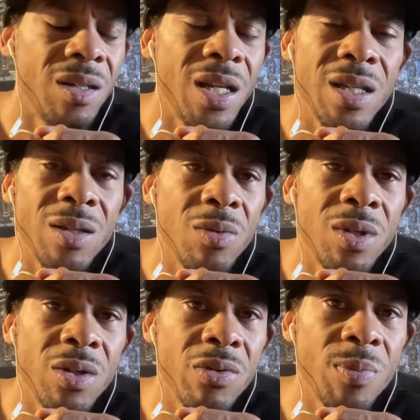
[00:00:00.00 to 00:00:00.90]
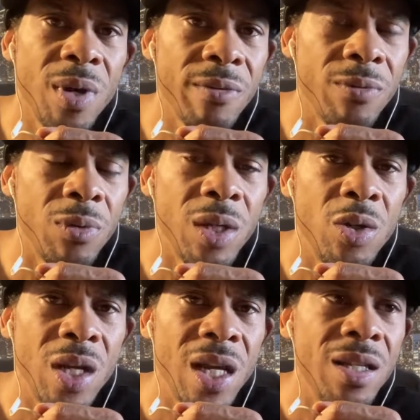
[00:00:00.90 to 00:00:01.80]
that's so disrespectful. And
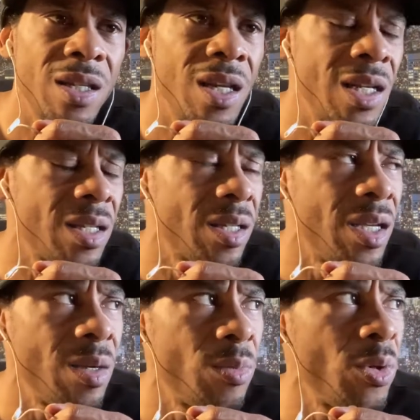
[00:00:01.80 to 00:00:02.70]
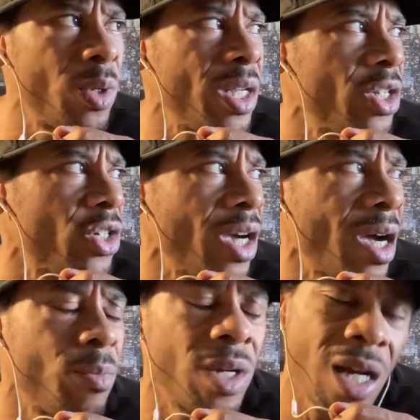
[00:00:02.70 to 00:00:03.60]
you can't say that's him doing his
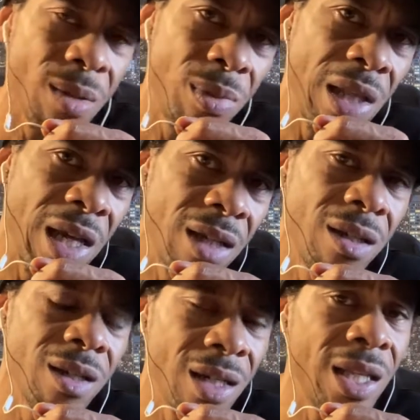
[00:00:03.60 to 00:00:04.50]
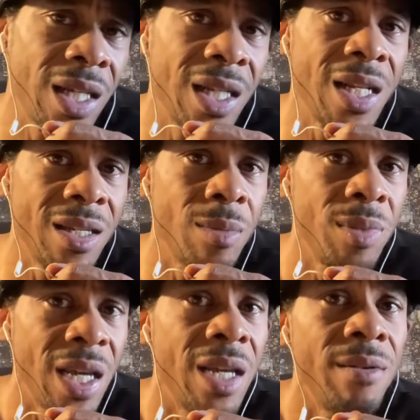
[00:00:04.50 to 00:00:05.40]
job. You got to be like, I think that's him
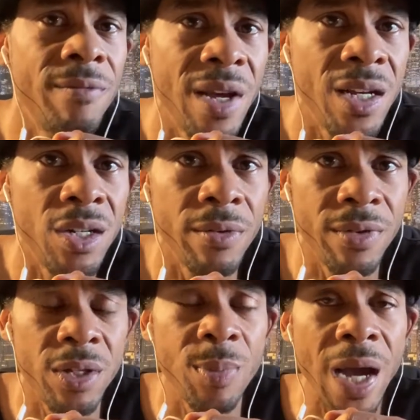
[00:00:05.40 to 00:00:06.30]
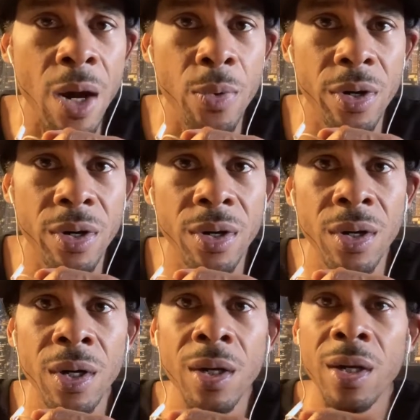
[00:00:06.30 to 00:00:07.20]
taking advantage of his power.
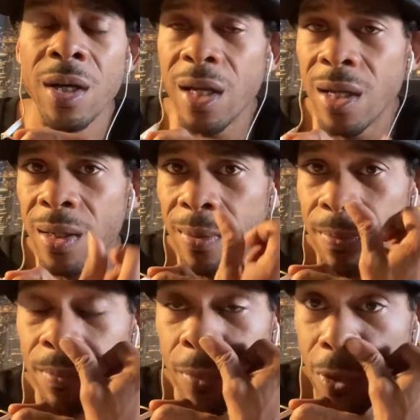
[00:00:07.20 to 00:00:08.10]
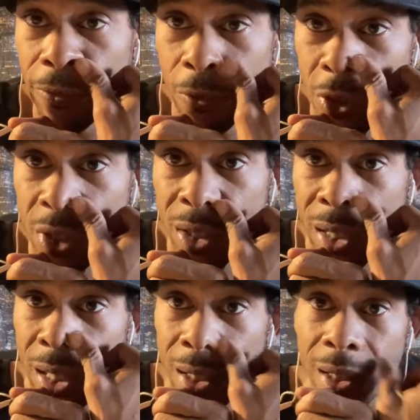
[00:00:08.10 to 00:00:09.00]
And
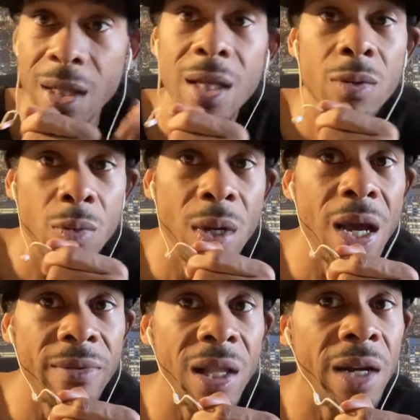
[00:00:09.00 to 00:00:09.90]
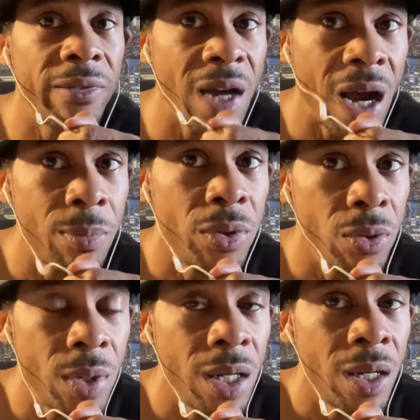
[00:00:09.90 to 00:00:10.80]
unfortunately, that's what we have a lot of cops
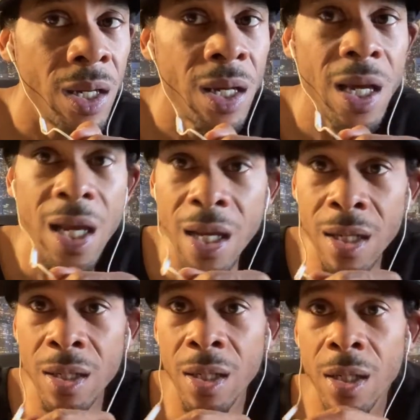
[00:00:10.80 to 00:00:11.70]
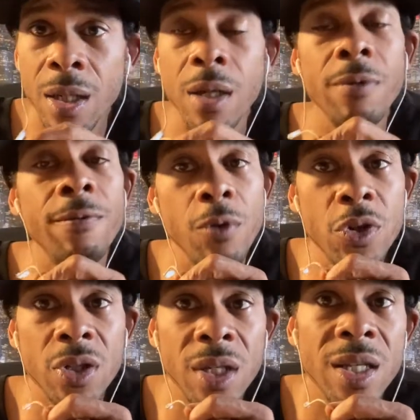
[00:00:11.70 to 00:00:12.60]
doing. And
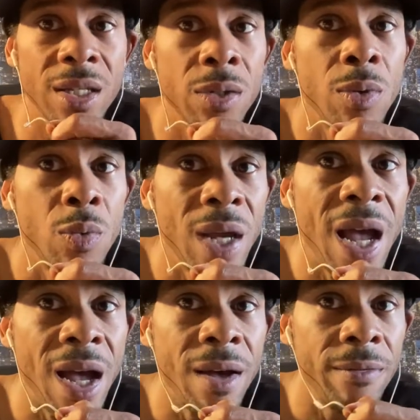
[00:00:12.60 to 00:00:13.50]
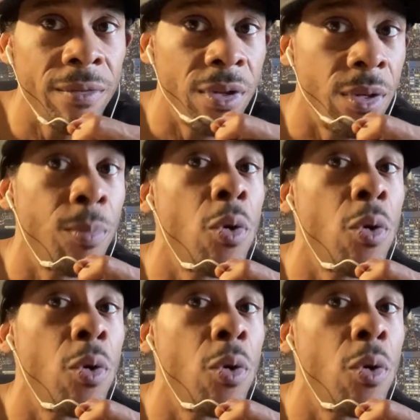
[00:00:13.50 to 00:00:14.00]
unfortunately, this is what we have the